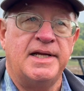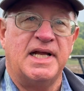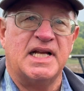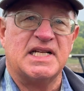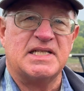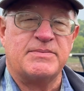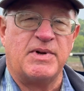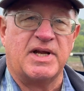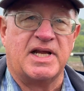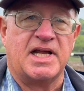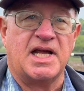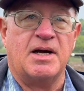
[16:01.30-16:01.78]

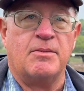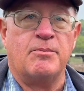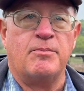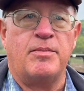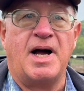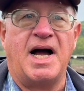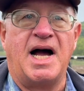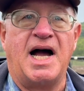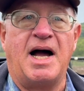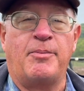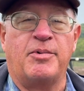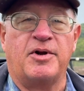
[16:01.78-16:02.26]
it's become
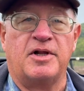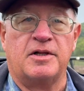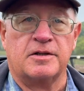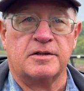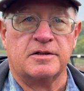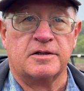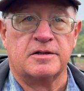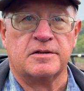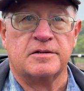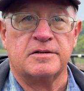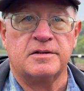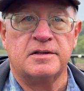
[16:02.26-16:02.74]

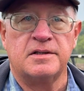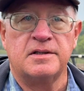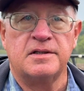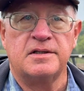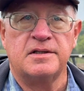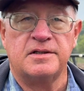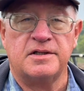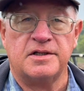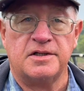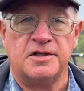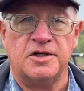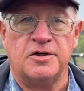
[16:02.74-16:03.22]
popular
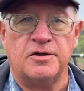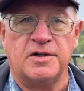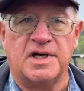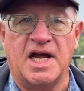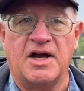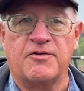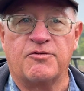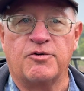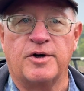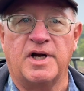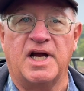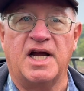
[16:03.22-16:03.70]
to do
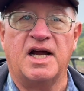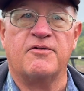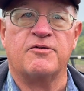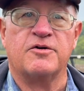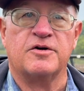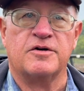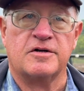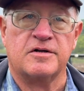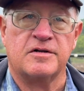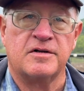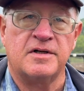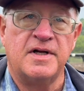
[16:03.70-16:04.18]
never
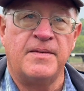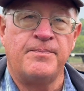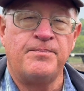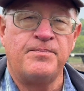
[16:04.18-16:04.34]
ever